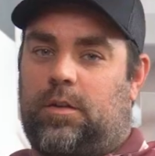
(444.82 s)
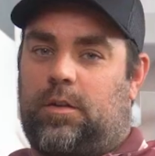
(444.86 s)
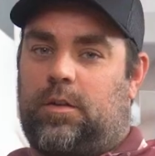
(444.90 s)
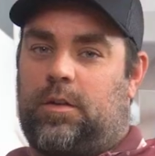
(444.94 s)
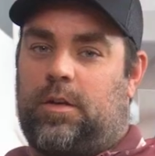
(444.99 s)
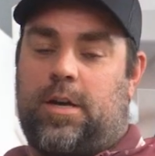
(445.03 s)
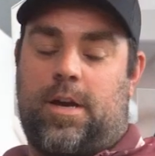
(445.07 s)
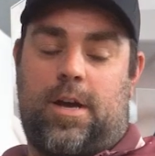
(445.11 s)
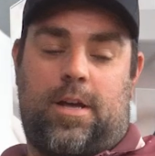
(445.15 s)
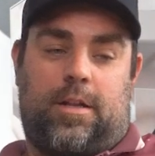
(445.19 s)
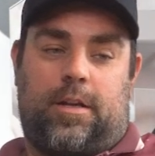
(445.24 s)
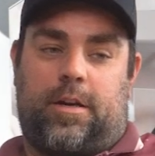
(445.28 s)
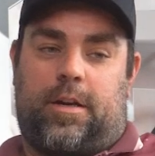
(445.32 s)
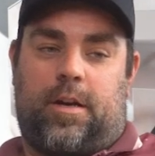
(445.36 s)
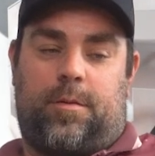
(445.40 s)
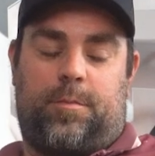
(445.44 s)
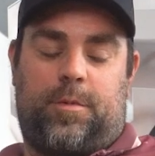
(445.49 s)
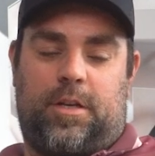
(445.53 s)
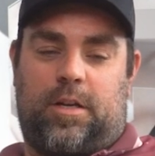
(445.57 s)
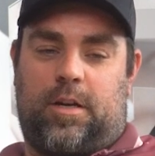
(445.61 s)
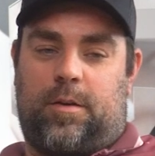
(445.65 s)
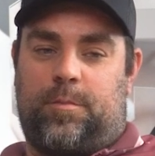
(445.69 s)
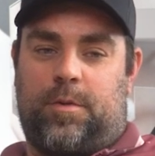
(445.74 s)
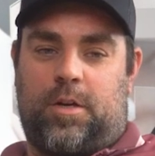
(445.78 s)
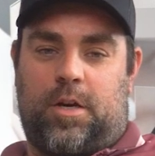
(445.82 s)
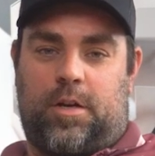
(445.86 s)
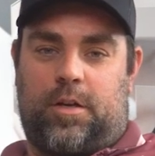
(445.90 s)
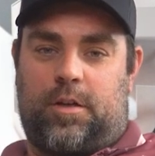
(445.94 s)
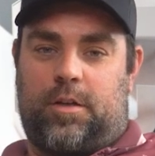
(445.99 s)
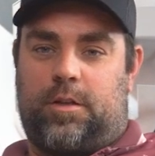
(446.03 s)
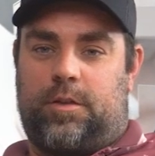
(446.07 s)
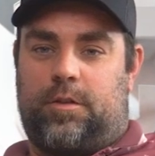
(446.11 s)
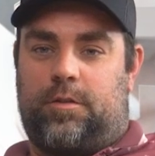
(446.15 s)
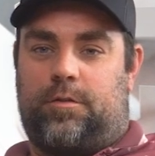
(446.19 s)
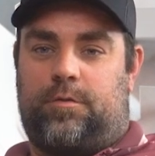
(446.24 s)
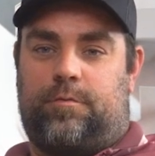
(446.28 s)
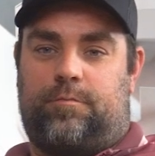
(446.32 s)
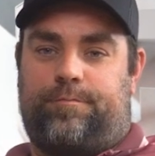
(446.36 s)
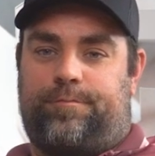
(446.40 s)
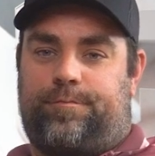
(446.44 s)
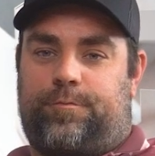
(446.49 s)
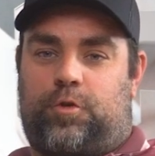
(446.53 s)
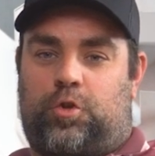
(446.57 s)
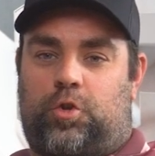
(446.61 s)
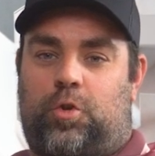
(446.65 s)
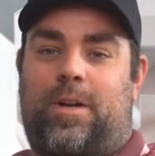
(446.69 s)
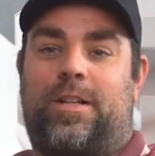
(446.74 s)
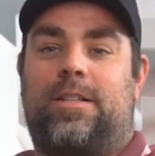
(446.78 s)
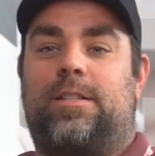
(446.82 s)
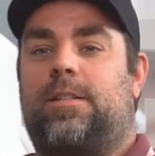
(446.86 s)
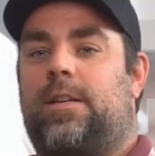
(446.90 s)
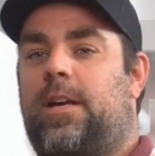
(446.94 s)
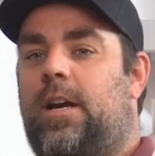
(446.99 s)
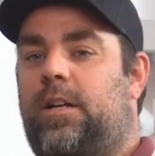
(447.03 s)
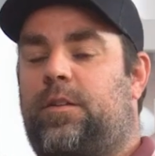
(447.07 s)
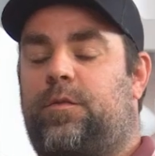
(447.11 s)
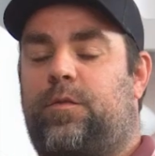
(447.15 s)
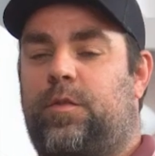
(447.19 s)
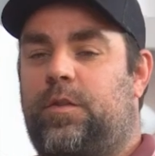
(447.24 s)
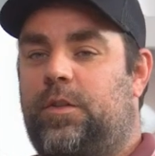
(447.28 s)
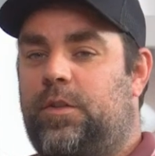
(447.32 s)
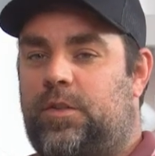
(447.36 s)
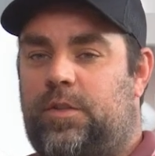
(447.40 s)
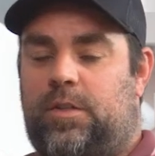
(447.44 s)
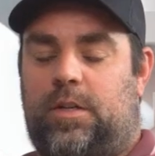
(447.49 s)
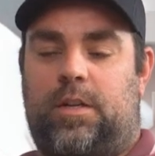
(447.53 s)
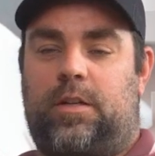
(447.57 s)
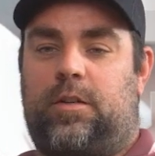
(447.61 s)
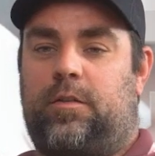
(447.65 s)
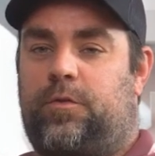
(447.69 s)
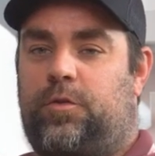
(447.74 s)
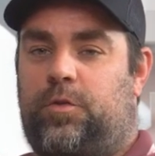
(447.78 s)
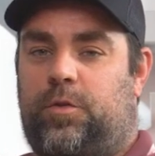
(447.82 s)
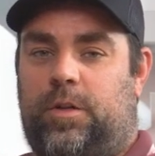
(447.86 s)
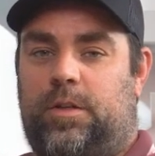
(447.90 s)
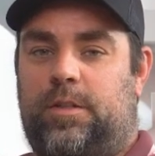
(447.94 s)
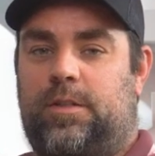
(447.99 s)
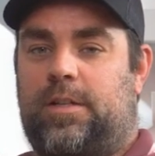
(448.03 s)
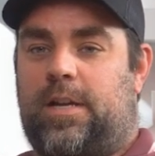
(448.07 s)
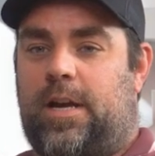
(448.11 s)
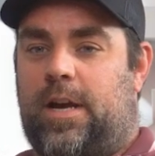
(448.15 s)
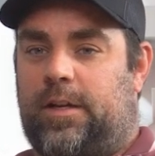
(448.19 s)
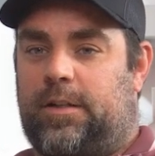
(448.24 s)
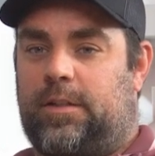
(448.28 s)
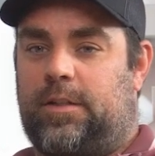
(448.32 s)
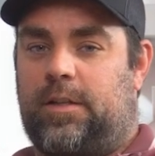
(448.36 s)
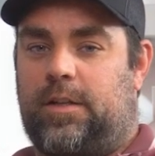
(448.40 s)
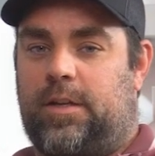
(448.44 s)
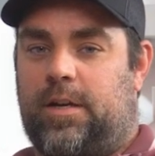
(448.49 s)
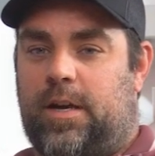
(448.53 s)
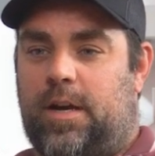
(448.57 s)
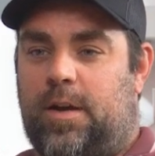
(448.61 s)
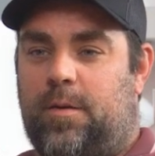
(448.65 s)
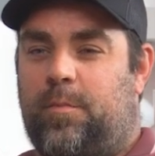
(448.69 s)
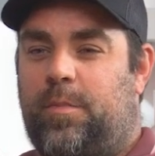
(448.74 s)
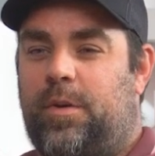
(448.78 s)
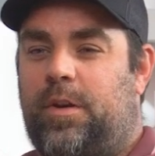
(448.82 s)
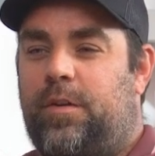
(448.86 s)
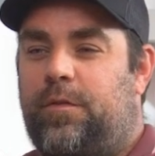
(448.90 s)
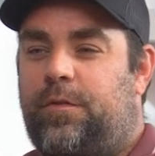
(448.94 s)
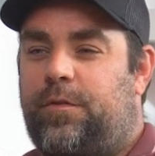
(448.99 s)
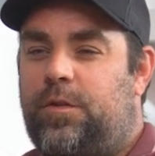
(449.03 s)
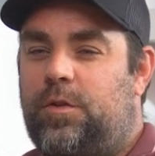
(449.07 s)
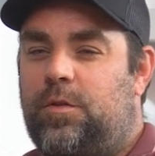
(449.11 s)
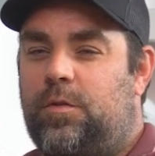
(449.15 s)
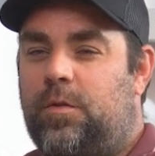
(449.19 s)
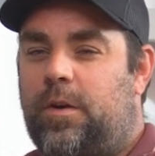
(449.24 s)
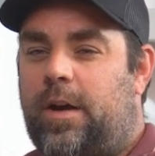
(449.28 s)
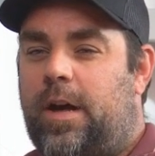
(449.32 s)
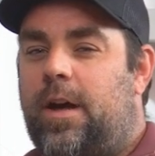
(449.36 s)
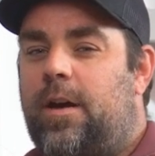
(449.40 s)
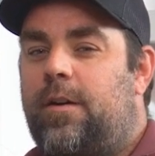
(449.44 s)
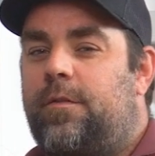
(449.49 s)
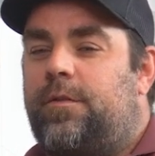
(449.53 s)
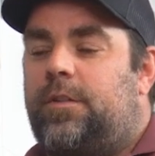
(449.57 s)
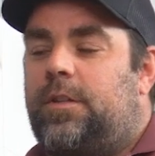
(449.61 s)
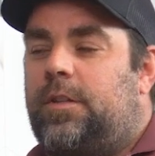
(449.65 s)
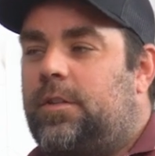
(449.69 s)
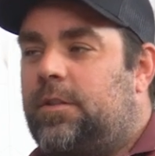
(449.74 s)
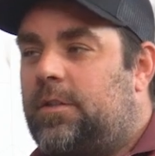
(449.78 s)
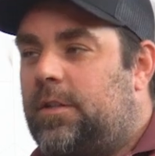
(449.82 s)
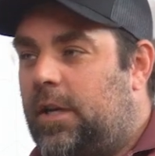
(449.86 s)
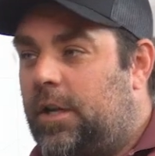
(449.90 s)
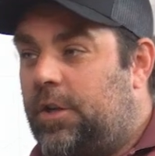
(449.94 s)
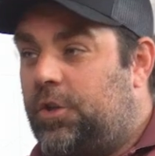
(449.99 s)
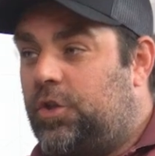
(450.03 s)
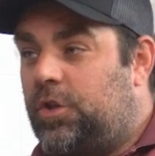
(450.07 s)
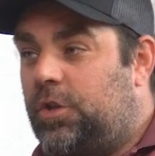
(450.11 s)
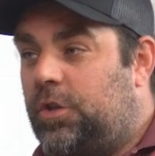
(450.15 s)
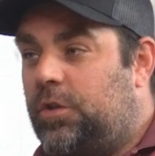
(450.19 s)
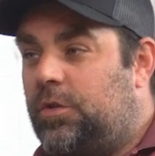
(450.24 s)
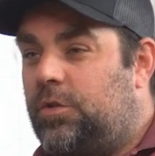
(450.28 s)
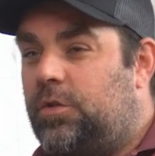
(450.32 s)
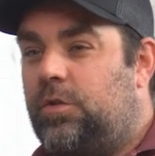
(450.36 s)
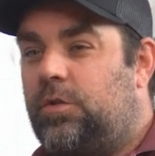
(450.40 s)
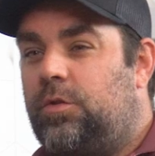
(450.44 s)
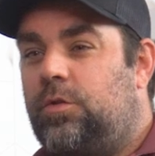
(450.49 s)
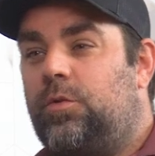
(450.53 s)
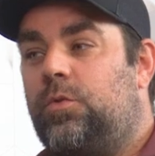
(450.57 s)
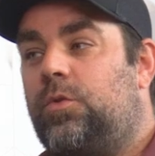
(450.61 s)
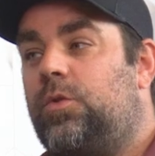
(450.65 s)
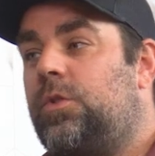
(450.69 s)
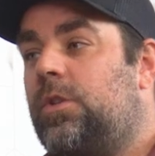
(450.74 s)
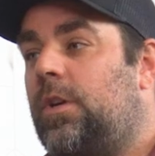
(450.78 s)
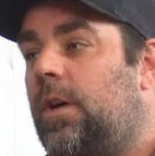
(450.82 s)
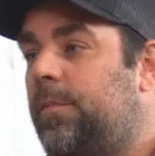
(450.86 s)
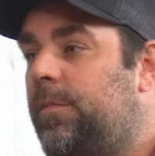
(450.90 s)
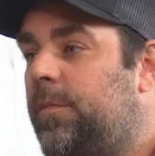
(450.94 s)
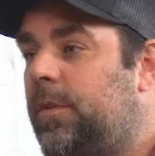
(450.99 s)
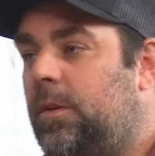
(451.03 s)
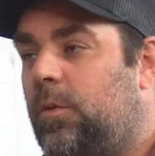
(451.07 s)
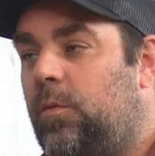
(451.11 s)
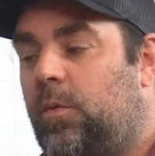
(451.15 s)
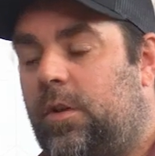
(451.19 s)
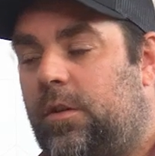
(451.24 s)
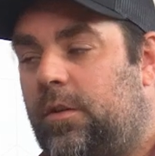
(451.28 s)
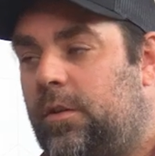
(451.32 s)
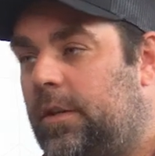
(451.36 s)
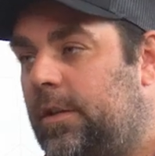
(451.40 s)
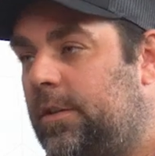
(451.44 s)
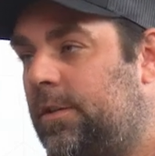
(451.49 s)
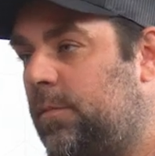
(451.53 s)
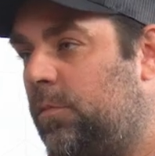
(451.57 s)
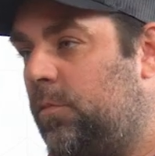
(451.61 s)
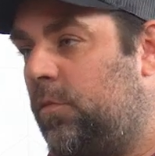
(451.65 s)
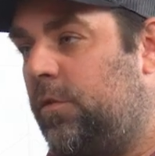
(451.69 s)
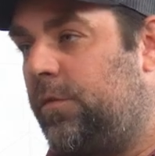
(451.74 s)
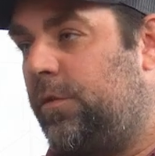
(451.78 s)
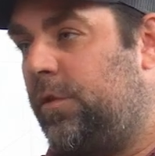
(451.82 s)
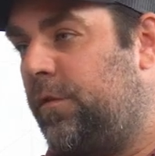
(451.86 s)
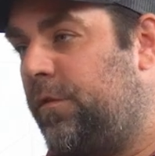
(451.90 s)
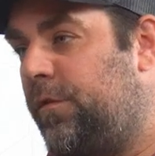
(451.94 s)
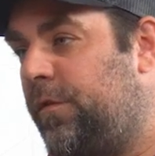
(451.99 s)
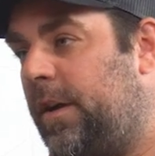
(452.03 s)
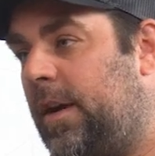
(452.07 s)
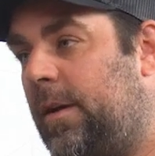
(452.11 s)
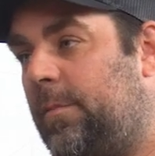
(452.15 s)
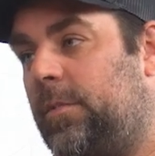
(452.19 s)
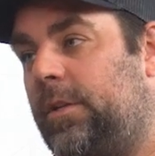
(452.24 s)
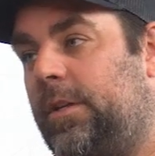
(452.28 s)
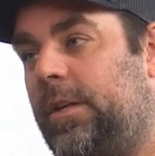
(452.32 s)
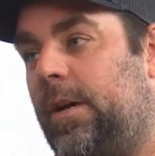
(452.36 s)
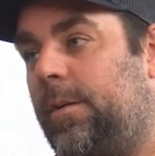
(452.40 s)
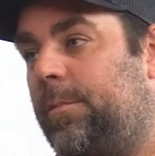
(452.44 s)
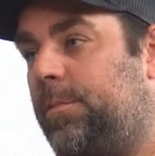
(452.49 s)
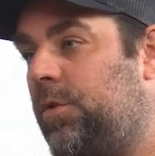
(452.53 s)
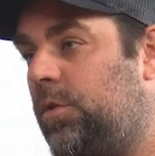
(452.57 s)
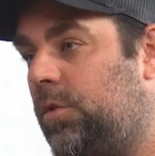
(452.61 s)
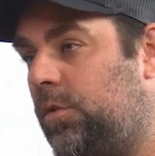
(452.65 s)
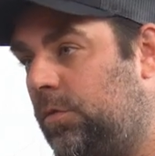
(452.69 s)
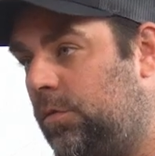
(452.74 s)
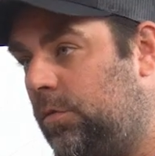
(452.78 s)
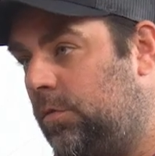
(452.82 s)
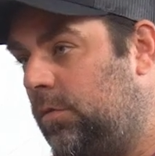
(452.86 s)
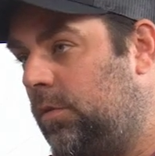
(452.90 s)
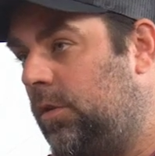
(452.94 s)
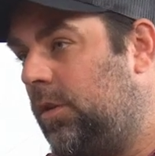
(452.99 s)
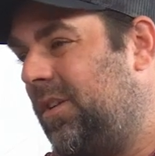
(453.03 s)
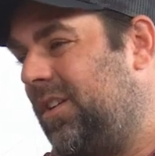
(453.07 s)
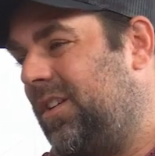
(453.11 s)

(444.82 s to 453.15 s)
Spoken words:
Yeah, I'm not a transact for the sake of transacting guy, but if you have the intention to do something, whether that's move your family up to